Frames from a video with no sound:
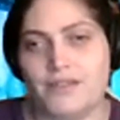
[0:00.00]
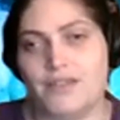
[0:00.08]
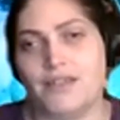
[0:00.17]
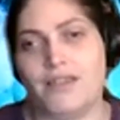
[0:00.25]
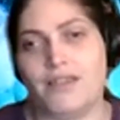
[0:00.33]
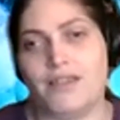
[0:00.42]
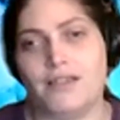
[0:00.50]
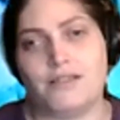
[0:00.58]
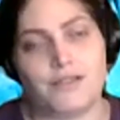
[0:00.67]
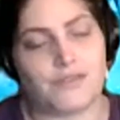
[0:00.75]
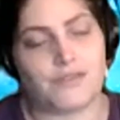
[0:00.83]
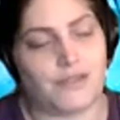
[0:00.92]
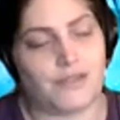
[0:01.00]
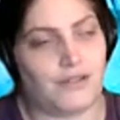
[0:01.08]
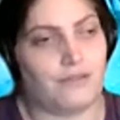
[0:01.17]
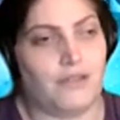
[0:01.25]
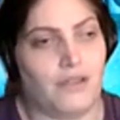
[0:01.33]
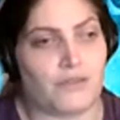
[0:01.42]
And it's
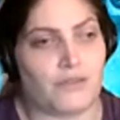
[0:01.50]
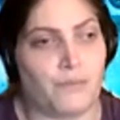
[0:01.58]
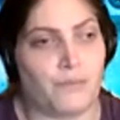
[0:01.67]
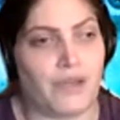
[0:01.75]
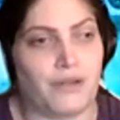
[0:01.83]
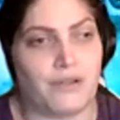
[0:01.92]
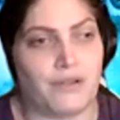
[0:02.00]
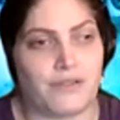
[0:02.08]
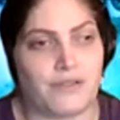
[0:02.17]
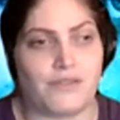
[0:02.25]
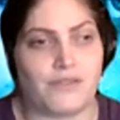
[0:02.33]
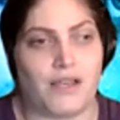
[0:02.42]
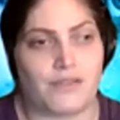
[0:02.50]
about the size